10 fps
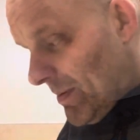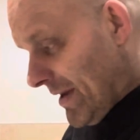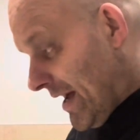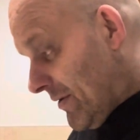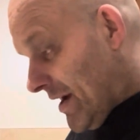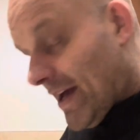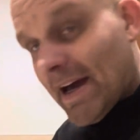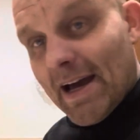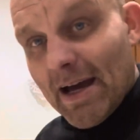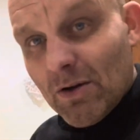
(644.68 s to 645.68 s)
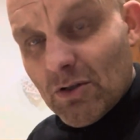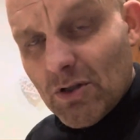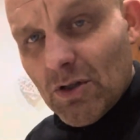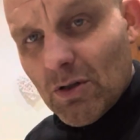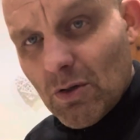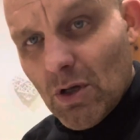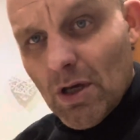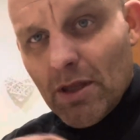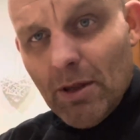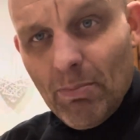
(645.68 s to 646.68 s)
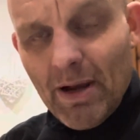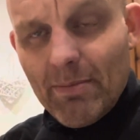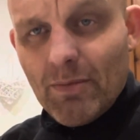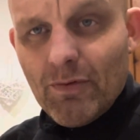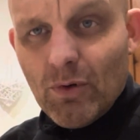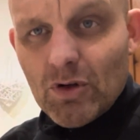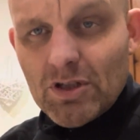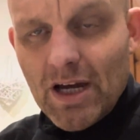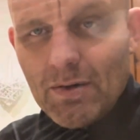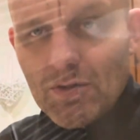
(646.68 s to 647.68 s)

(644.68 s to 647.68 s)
now, how to do the plinth for shower